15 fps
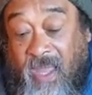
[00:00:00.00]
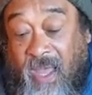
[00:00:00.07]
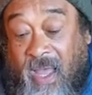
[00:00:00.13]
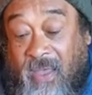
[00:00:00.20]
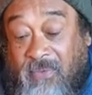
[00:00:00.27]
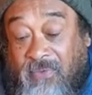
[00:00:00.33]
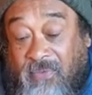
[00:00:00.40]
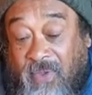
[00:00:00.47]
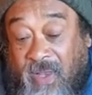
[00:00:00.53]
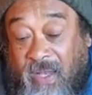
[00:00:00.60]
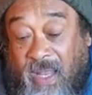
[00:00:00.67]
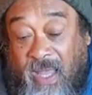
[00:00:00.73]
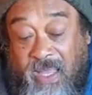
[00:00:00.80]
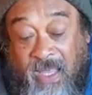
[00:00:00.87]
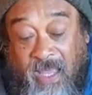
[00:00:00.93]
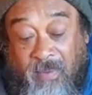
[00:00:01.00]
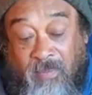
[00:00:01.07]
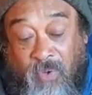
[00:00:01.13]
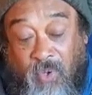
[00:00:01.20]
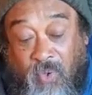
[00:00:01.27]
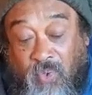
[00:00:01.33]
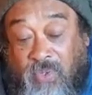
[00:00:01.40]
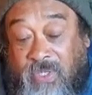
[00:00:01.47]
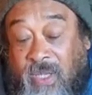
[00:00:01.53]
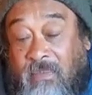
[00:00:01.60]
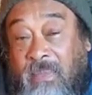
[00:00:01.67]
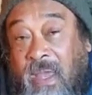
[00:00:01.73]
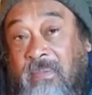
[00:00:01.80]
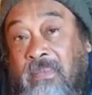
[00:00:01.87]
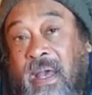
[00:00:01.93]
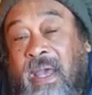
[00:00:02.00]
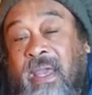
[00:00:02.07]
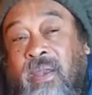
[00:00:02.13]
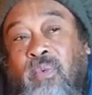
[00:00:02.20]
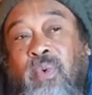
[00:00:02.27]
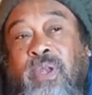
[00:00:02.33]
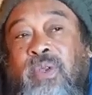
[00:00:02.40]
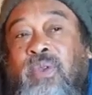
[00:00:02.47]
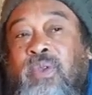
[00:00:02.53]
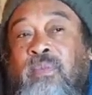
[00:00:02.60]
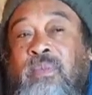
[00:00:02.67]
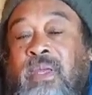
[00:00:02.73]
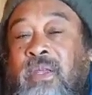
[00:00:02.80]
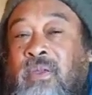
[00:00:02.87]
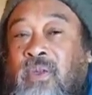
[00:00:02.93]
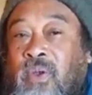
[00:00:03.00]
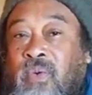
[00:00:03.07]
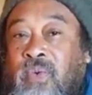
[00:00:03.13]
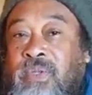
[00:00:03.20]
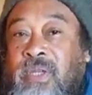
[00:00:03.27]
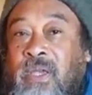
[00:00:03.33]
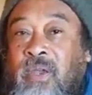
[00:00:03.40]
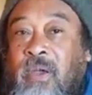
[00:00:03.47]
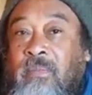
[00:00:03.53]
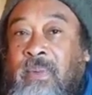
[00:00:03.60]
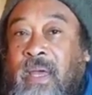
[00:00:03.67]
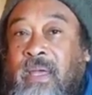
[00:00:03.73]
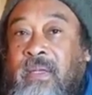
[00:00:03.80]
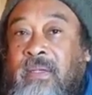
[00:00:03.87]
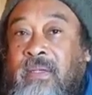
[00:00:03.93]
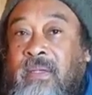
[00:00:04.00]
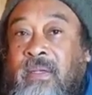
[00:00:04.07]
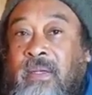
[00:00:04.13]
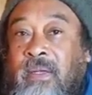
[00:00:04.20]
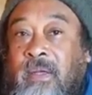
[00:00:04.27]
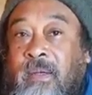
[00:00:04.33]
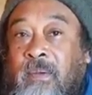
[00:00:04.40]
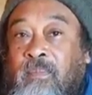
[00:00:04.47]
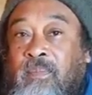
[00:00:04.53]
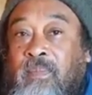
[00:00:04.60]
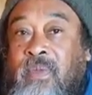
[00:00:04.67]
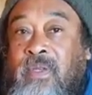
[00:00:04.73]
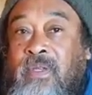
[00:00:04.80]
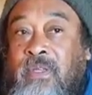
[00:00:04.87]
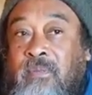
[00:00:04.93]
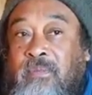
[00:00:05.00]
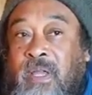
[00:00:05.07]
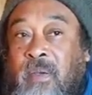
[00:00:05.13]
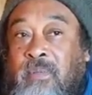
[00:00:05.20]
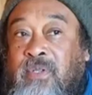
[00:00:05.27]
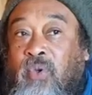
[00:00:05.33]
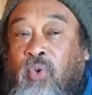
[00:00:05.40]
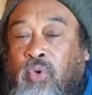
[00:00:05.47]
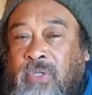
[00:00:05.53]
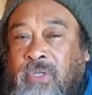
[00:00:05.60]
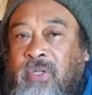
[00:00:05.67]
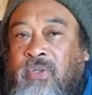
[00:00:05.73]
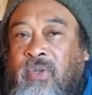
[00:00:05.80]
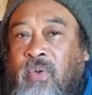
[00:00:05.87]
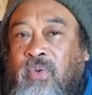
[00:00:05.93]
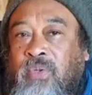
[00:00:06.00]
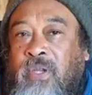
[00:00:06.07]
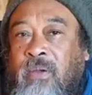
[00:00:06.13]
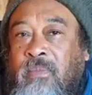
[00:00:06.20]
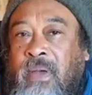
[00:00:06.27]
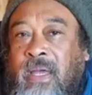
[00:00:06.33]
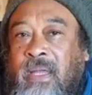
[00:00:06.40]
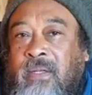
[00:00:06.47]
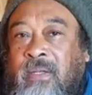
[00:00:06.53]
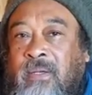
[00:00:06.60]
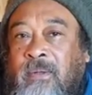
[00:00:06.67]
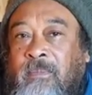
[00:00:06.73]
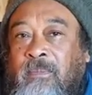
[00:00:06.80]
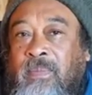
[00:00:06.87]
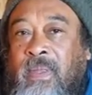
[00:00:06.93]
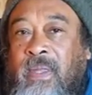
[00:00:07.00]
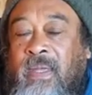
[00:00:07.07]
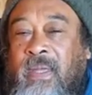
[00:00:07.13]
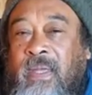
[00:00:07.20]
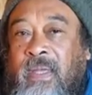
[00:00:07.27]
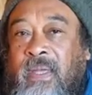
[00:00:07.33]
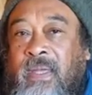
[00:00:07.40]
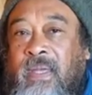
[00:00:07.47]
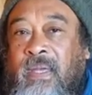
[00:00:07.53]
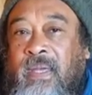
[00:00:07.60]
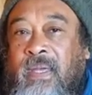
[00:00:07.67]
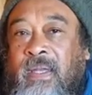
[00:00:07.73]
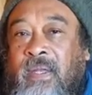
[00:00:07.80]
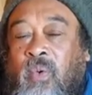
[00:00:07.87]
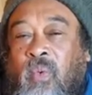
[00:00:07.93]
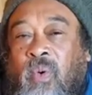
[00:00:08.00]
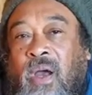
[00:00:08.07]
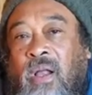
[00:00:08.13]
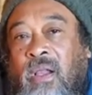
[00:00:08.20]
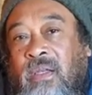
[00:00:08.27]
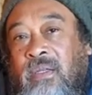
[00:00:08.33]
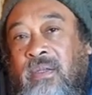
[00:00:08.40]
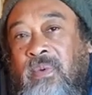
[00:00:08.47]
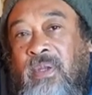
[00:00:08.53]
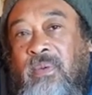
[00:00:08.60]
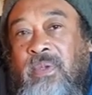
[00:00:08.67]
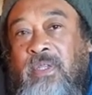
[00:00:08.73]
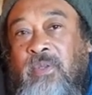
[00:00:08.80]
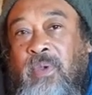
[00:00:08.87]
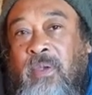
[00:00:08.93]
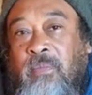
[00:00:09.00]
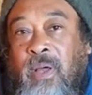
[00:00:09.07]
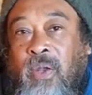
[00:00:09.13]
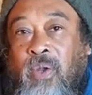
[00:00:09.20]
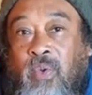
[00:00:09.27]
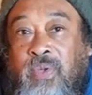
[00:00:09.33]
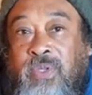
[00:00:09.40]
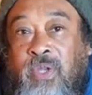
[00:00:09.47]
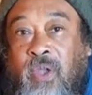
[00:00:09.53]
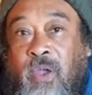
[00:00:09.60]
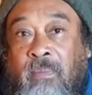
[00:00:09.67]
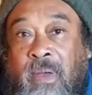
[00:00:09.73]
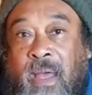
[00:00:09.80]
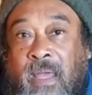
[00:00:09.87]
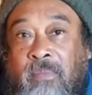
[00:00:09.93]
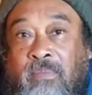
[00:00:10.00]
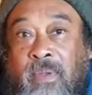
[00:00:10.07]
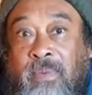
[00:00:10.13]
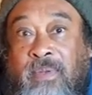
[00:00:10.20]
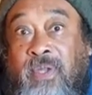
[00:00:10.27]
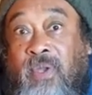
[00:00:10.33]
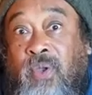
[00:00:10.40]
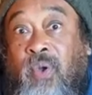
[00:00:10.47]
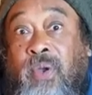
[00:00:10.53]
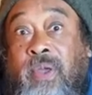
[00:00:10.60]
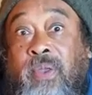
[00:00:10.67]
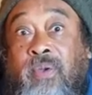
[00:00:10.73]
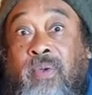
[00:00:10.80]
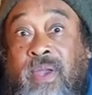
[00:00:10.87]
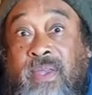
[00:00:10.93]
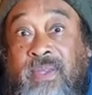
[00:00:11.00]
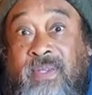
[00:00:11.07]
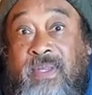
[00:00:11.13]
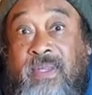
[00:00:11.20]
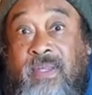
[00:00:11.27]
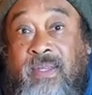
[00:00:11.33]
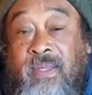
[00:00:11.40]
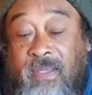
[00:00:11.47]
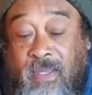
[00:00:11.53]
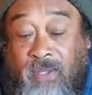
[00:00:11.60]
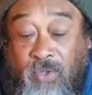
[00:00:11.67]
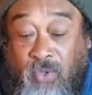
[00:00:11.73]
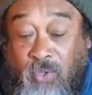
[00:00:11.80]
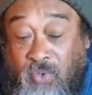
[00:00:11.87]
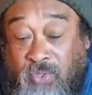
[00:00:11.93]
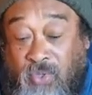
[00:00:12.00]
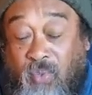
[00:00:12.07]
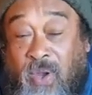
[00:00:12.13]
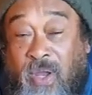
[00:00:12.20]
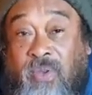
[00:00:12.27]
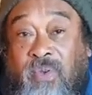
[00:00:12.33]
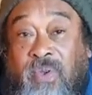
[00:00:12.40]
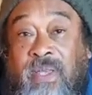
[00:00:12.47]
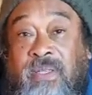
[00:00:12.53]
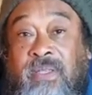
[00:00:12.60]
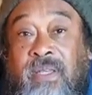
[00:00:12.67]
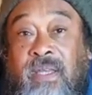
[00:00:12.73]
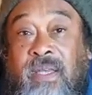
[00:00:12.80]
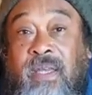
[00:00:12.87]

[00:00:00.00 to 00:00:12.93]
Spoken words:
I feel like I'm losing my mind. What do you mean you're losing your mind? Sometimes it's a good thing to lose your mind, no? In the world, when we speak about losing your mind, people say you're going crazy. And you use the word crazy.